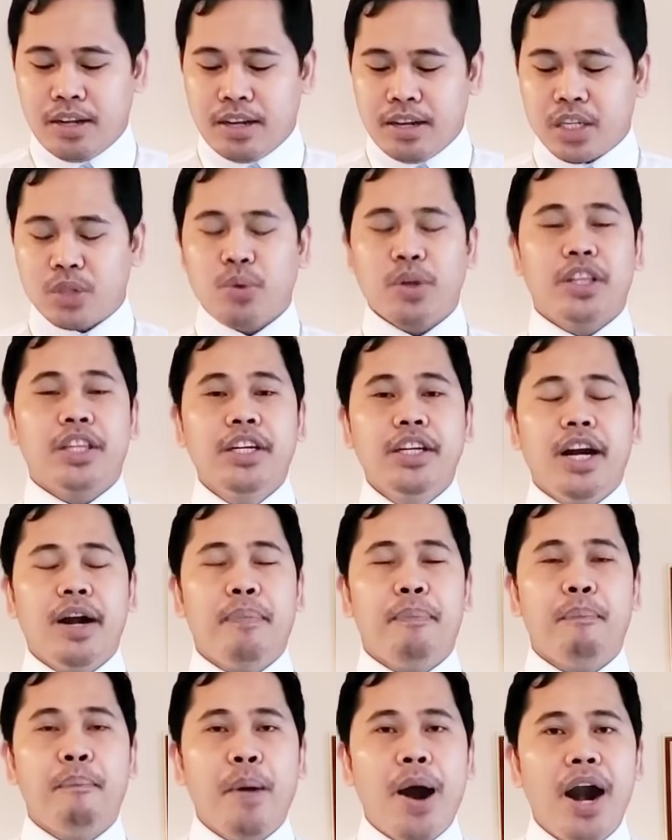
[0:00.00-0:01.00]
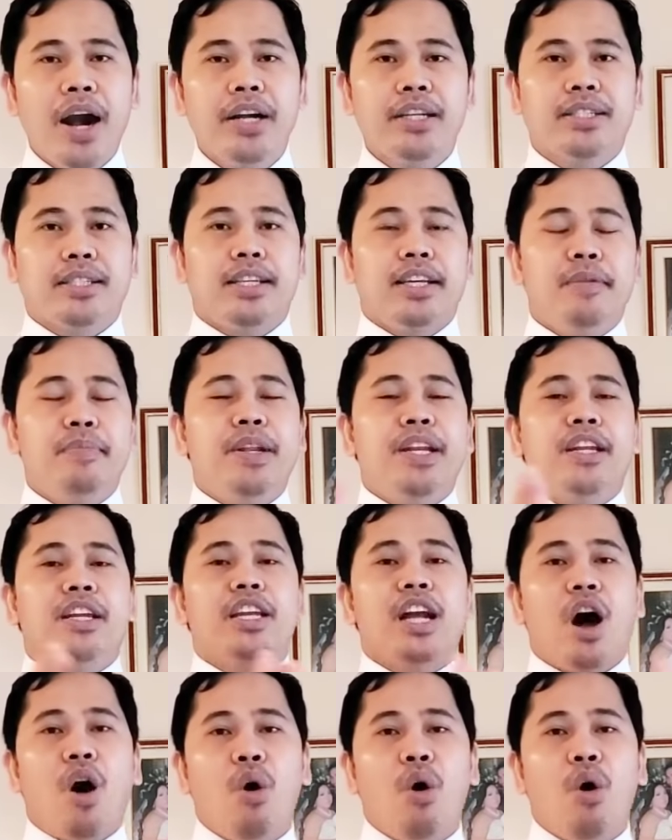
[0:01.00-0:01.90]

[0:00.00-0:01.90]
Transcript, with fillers: That's why there are parts even in the